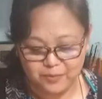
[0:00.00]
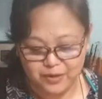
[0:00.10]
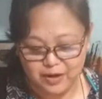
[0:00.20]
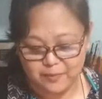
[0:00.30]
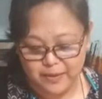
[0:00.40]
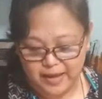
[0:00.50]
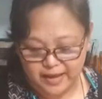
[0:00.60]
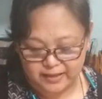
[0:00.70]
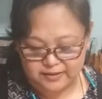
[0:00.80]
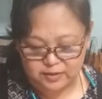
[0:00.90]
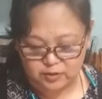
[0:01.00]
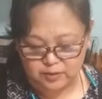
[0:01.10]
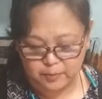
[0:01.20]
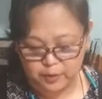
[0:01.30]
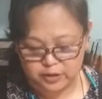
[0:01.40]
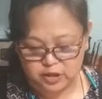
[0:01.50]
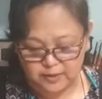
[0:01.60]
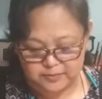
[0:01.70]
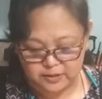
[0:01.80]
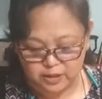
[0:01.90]
we are back. So the pork
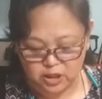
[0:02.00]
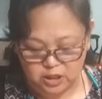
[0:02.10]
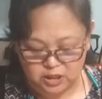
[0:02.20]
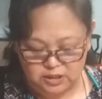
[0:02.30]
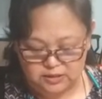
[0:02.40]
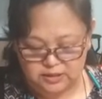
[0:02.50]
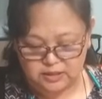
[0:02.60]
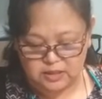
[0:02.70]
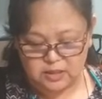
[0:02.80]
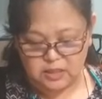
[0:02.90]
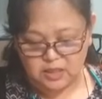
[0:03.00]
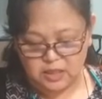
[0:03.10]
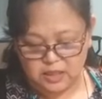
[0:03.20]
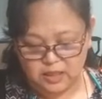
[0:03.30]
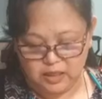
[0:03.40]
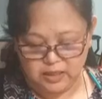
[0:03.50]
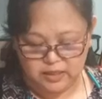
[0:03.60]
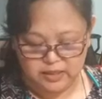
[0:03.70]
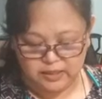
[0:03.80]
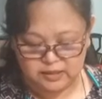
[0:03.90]
chops are cooked,
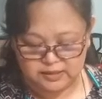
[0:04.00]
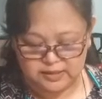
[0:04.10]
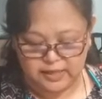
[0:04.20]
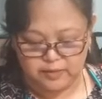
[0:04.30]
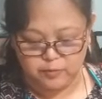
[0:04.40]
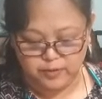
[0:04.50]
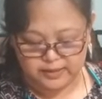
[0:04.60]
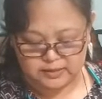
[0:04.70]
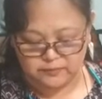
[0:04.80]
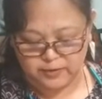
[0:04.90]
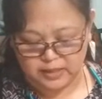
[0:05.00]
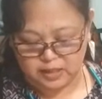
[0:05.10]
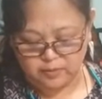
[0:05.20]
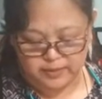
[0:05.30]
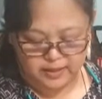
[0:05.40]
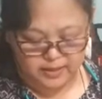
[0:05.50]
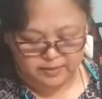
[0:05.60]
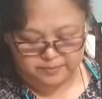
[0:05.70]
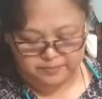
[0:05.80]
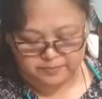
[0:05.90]
and I just let them rest for a little bit.
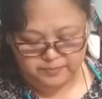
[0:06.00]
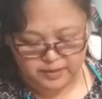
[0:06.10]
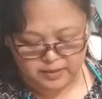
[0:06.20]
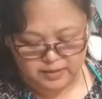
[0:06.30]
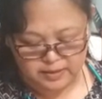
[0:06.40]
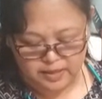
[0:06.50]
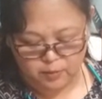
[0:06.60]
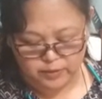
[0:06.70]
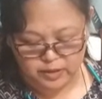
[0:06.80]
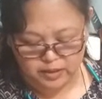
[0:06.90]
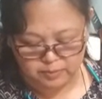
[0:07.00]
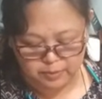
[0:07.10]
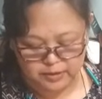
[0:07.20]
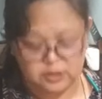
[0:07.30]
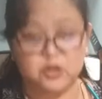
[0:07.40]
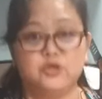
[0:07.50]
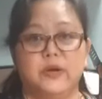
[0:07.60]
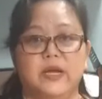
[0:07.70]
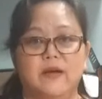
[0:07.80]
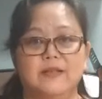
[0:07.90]
Now we're going to put it
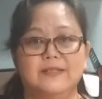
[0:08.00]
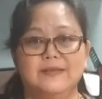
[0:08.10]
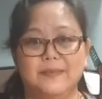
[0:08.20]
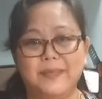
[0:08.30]
straight onto the